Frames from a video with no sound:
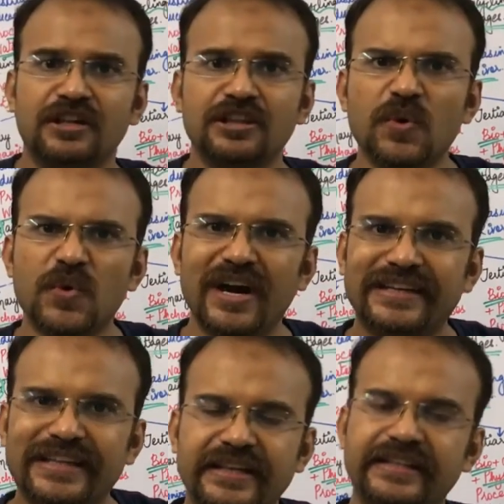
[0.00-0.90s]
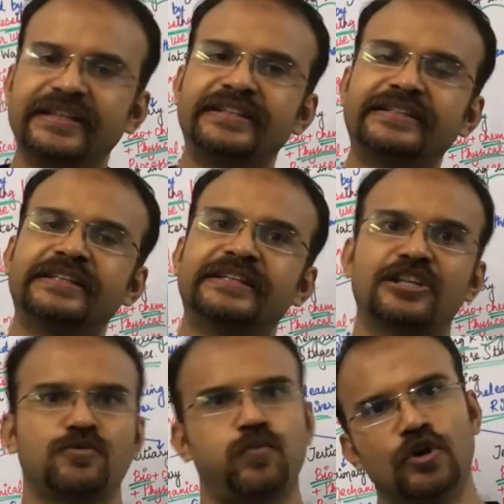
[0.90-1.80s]
the water in turn
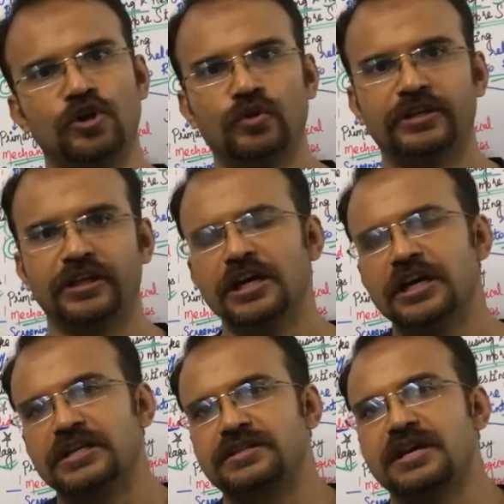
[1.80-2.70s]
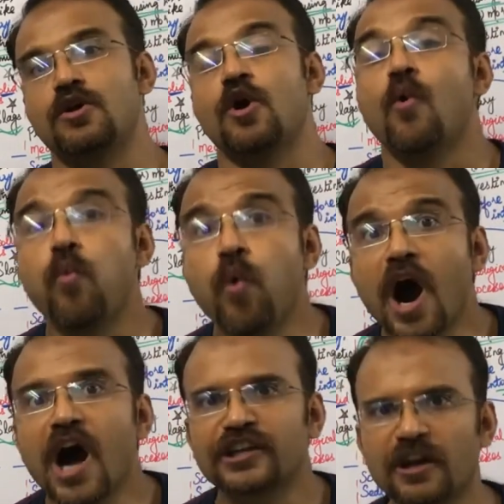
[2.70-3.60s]
gets polluted. Sir,
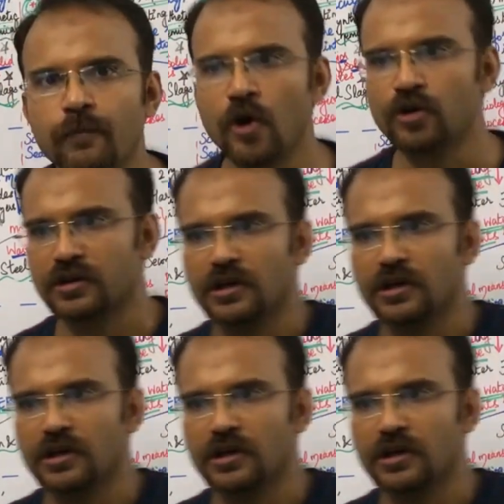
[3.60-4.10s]
what about